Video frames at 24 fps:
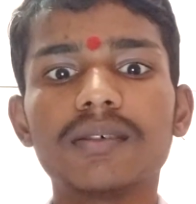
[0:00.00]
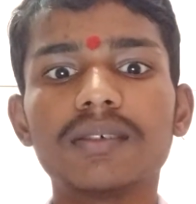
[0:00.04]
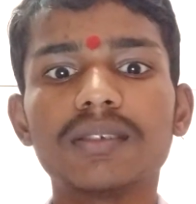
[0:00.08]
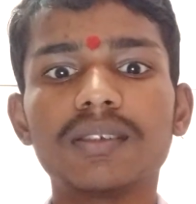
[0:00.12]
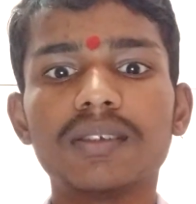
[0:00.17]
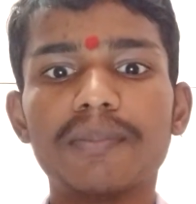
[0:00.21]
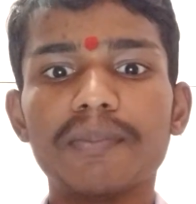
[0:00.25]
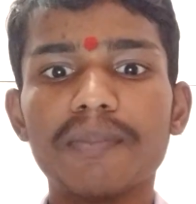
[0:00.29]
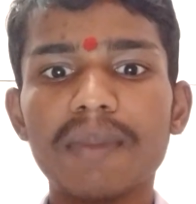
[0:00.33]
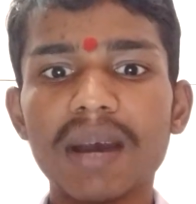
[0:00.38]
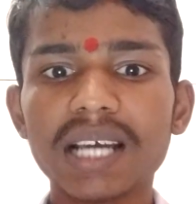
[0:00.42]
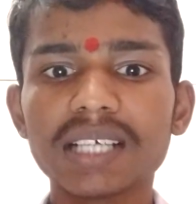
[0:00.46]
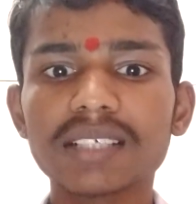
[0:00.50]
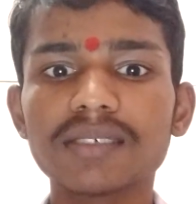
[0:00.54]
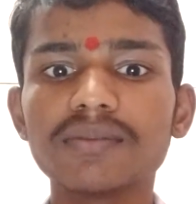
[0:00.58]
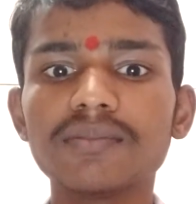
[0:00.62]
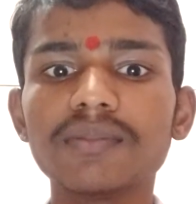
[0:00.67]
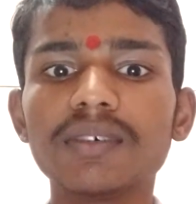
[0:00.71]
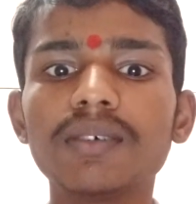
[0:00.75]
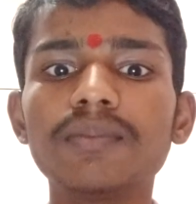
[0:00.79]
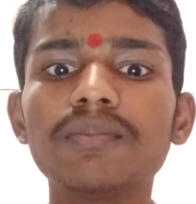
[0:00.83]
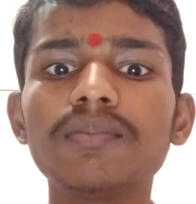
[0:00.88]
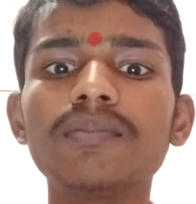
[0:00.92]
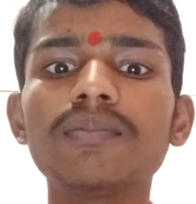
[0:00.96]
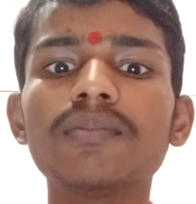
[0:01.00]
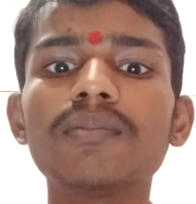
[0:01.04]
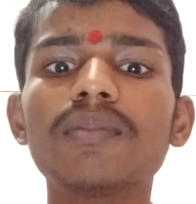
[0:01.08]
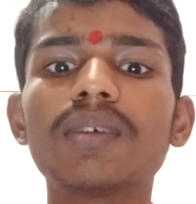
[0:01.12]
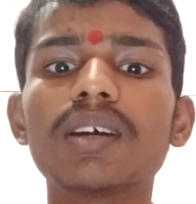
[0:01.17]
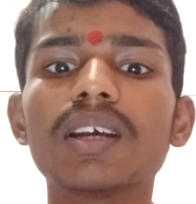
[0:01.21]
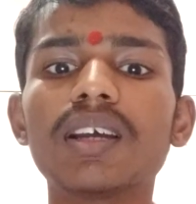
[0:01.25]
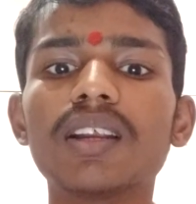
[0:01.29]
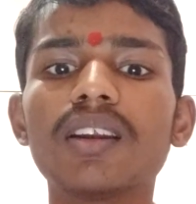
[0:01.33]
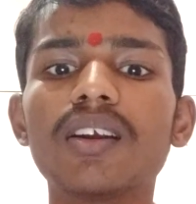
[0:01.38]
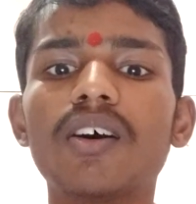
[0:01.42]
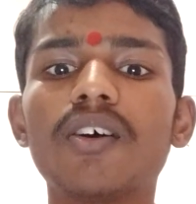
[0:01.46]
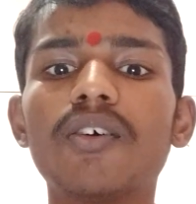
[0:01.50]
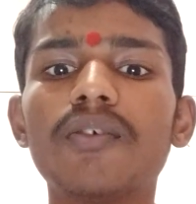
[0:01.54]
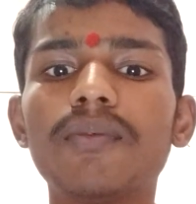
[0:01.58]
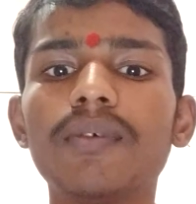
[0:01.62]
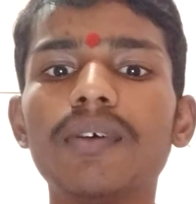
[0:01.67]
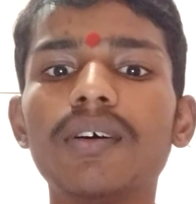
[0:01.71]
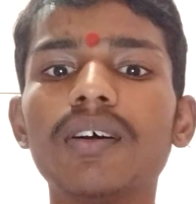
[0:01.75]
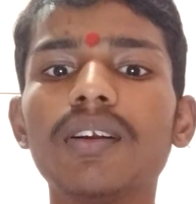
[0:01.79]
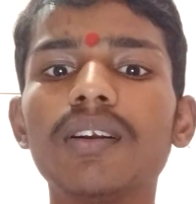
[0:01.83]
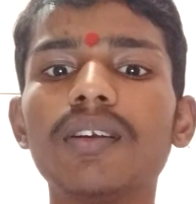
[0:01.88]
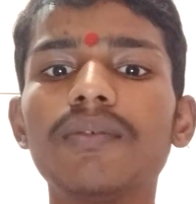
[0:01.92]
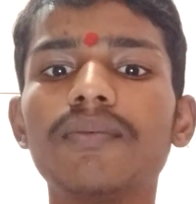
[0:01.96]
the maximum
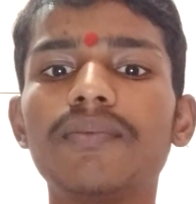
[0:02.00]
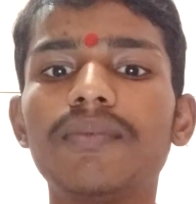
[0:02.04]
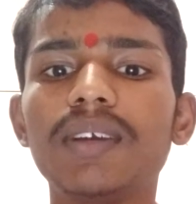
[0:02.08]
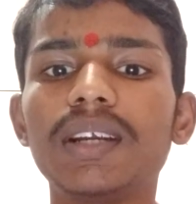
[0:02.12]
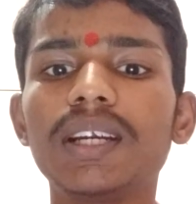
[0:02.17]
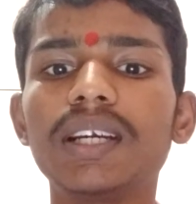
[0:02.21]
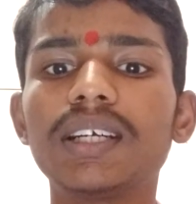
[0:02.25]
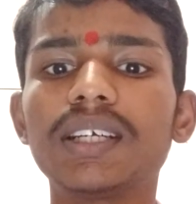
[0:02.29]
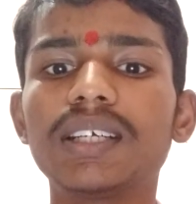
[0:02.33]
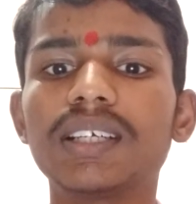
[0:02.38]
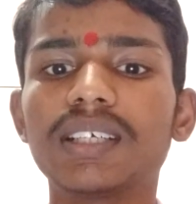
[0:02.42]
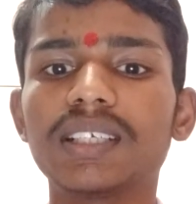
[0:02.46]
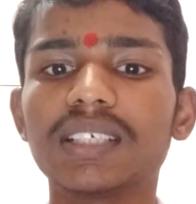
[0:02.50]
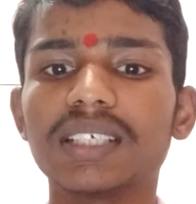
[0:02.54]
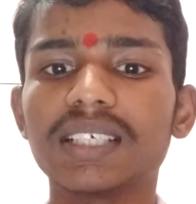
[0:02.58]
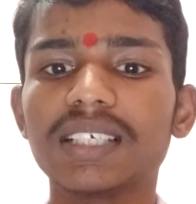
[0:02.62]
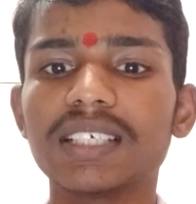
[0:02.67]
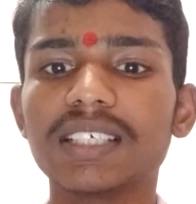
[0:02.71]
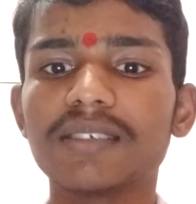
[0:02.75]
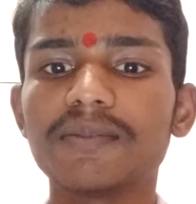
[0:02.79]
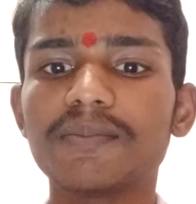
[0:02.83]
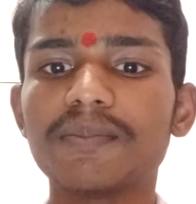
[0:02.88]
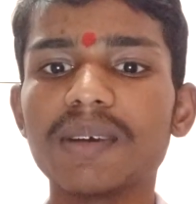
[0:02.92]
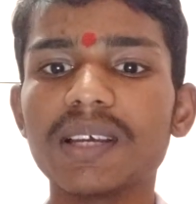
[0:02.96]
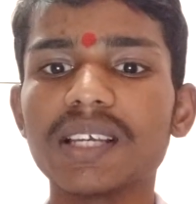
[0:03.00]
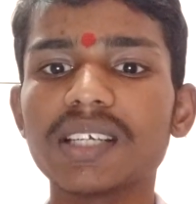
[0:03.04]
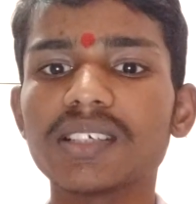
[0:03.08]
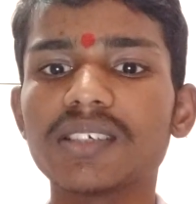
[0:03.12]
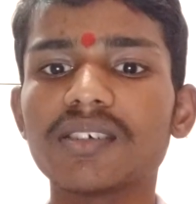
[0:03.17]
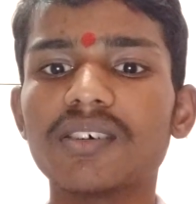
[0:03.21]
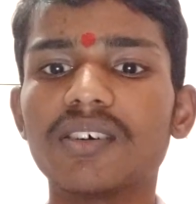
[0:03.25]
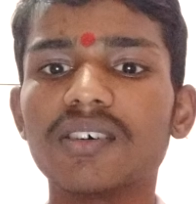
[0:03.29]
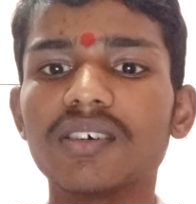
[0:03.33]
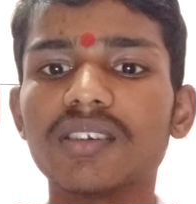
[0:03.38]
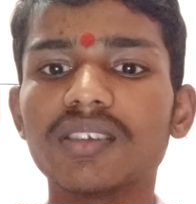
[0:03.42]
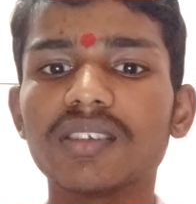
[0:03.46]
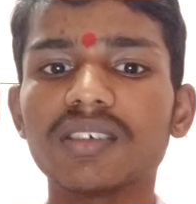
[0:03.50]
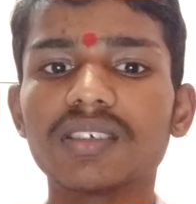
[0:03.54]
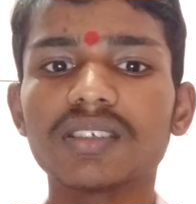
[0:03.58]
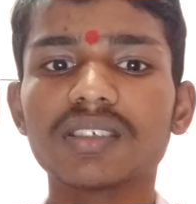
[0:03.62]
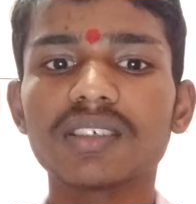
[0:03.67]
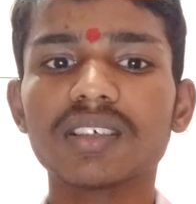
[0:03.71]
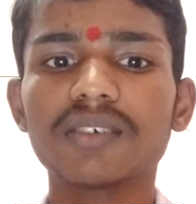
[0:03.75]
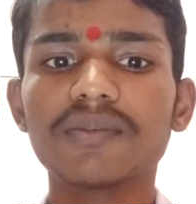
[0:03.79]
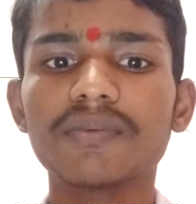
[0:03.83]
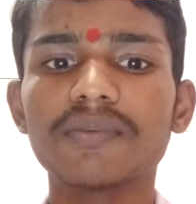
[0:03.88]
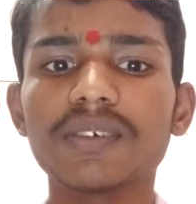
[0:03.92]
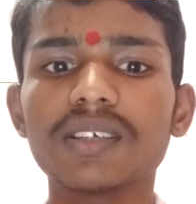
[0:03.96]
allowable weight is based on the
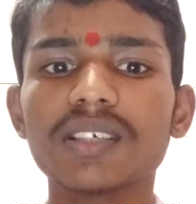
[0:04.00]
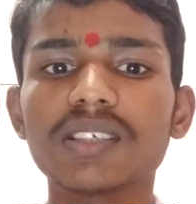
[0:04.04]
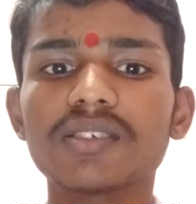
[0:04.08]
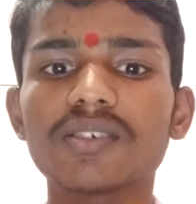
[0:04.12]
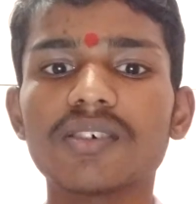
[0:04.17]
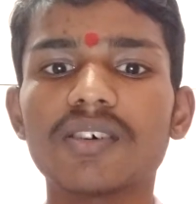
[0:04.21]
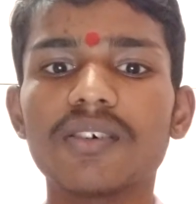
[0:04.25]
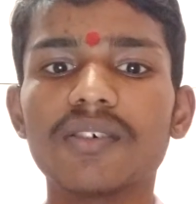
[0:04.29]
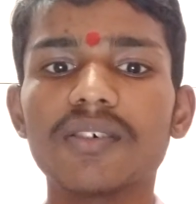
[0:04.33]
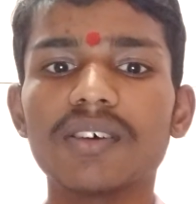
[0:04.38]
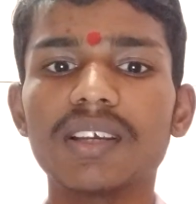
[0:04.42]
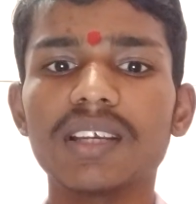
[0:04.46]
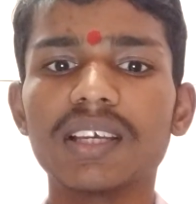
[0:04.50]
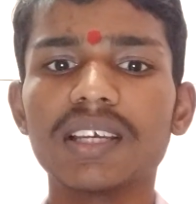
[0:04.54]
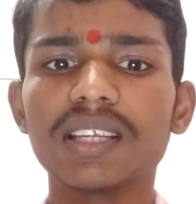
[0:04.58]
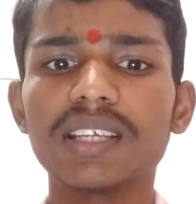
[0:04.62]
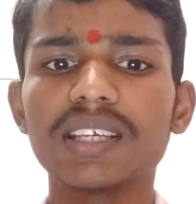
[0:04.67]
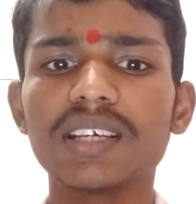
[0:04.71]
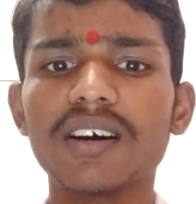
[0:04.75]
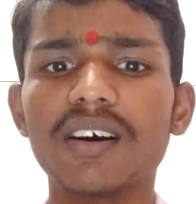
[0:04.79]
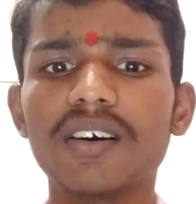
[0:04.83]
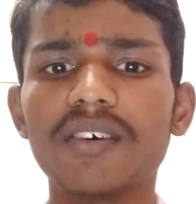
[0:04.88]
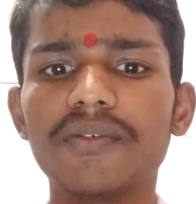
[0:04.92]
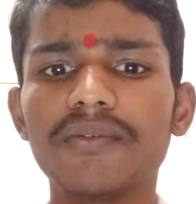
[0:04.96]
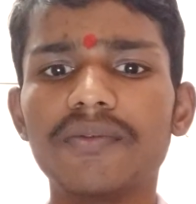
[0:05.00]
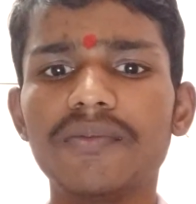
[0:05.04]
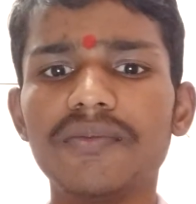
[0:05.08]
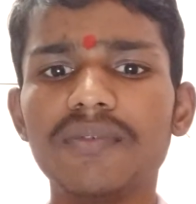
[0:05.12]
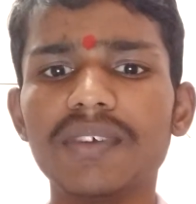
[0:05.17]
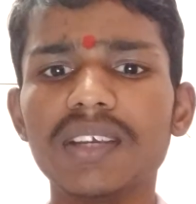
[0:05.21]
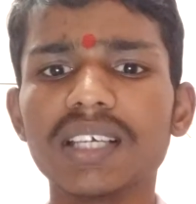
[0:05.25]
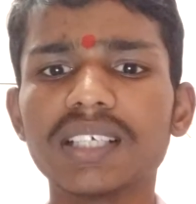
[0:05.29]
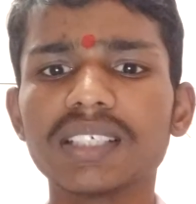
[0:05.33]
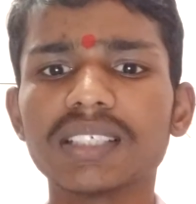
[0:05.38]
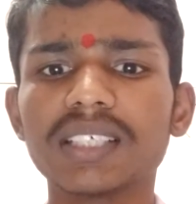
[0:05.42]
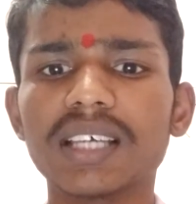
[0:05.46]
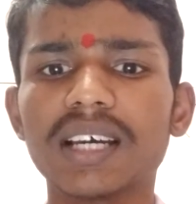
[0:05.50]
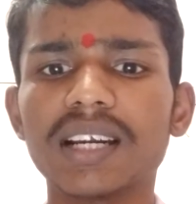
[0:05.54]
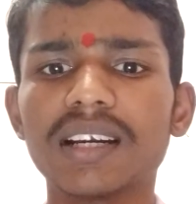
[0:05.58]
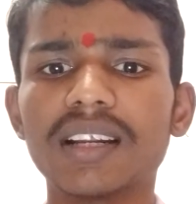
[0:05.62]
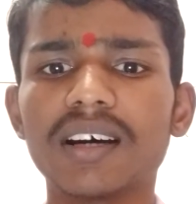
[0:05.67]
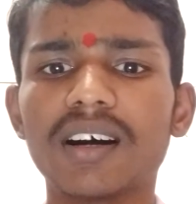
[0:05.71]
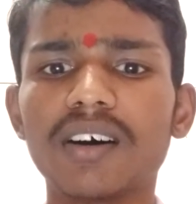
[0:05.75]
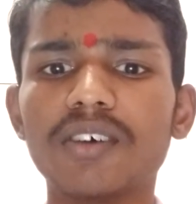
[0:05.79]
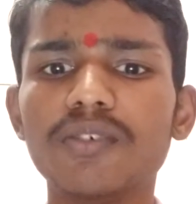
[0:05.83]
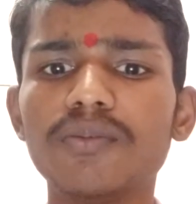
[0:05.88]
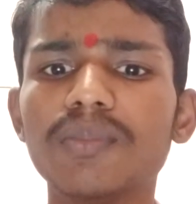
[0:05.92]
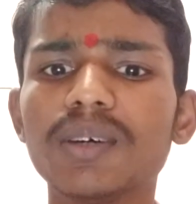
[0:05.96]
surface or area of wings and
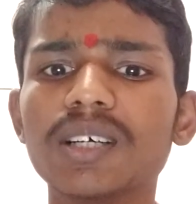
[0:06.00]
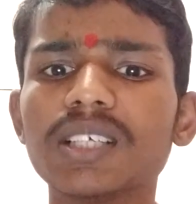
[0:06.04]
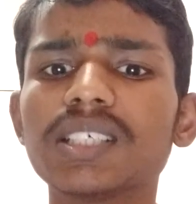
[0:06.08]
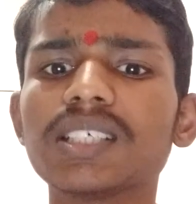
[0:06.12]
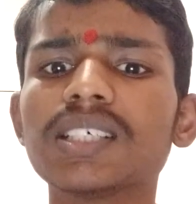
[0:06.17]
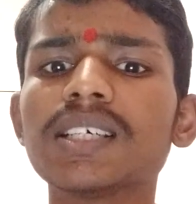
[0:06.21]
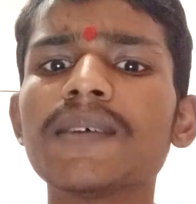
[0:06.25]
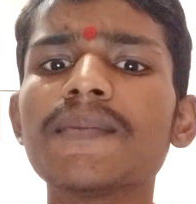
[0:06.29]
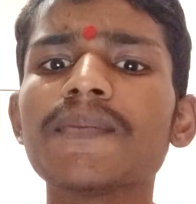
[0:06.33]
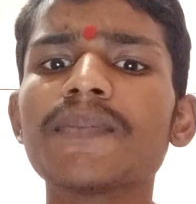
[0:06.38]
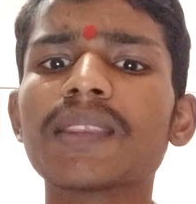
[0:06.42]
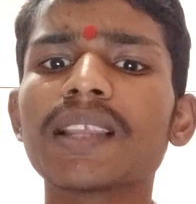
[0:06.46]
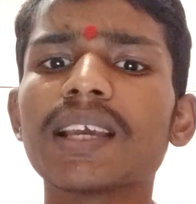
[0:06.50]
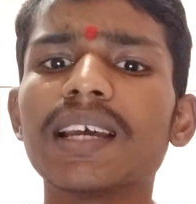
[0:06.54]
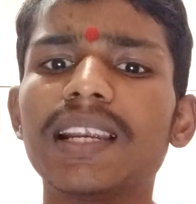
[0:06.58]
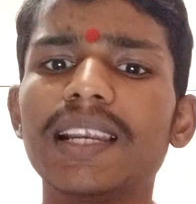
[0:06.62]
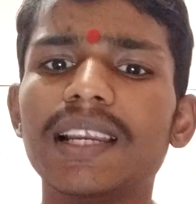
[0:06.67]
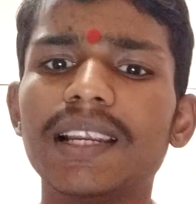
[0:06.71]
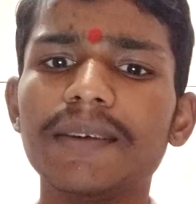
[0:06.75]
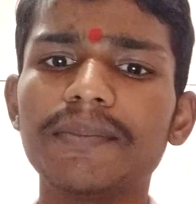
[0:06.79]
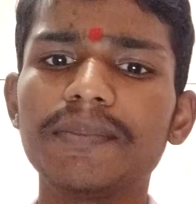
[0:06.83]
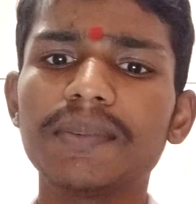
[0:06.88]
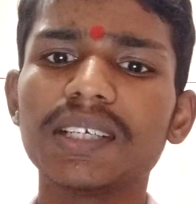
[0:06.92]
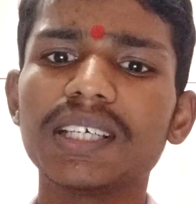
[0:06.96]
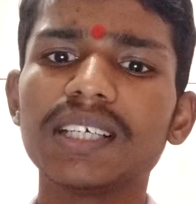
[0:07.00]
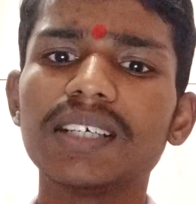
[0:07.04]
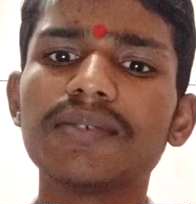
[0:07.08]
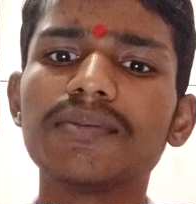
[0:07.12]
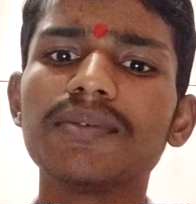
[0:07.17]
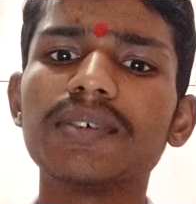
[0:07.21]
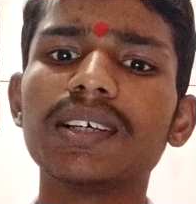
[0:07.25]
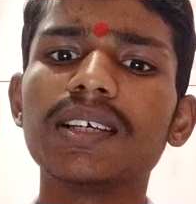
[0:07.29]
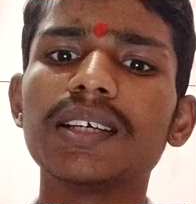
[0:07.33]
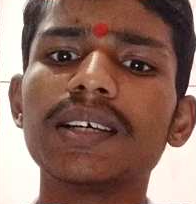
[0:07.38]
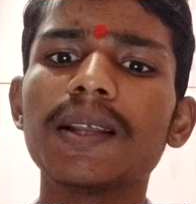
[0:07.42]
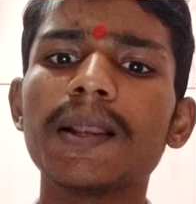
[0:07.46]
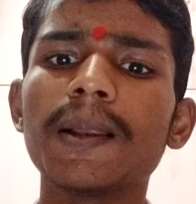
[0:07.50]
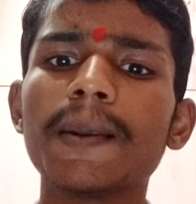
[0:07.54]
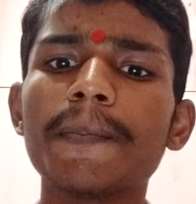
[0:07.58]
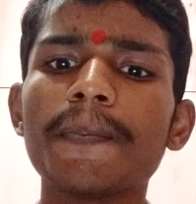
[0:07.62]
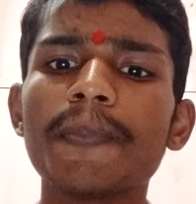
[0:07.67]
how much lift it will